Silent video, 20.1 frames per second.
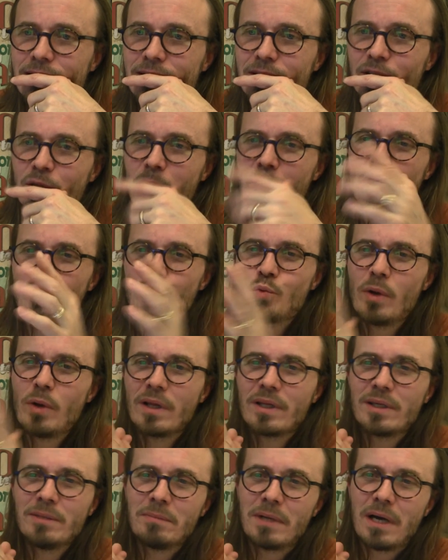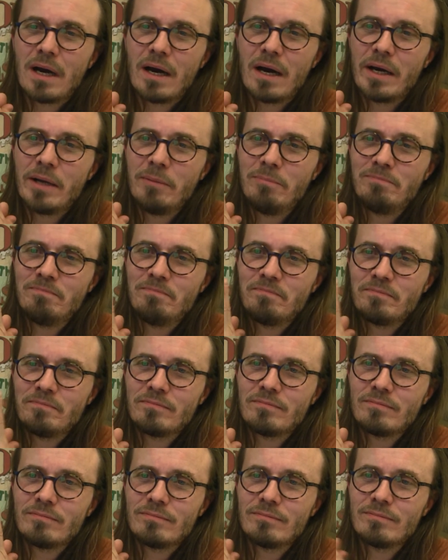You're most welcome, Kai.
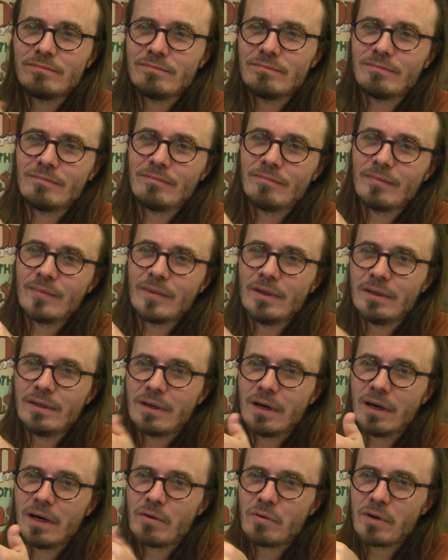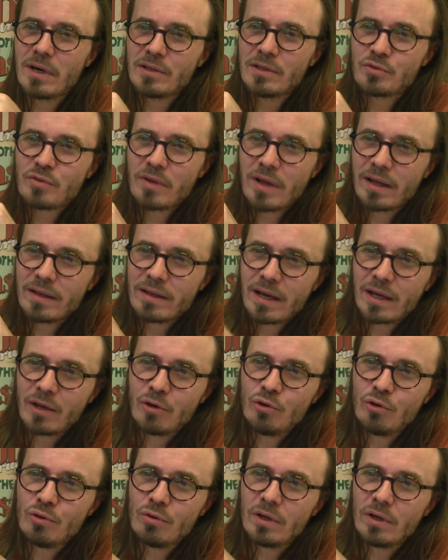Kai writes, thank
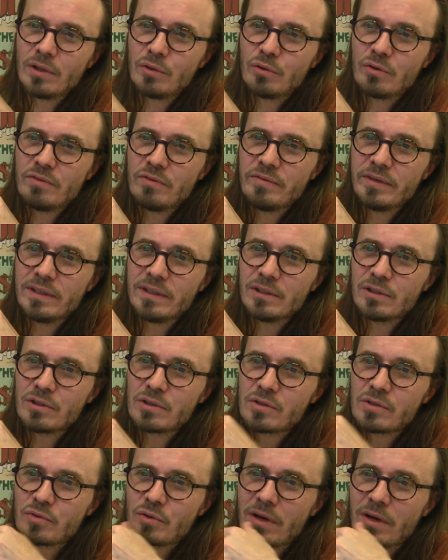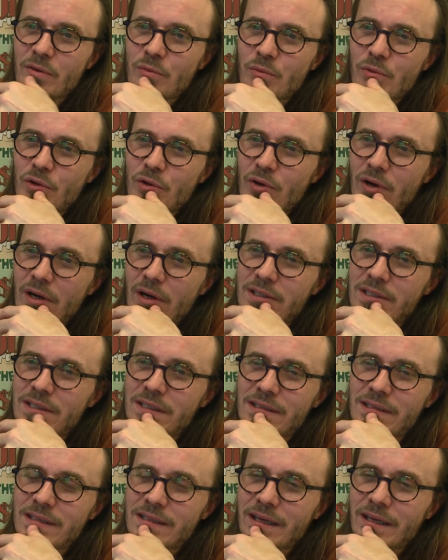you, Juha. You reveal your strength with your
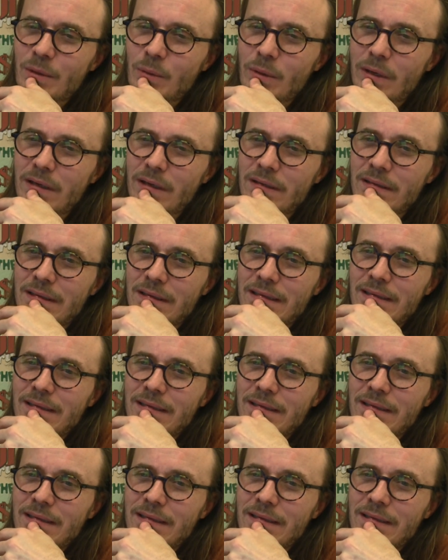honesty. Stay well.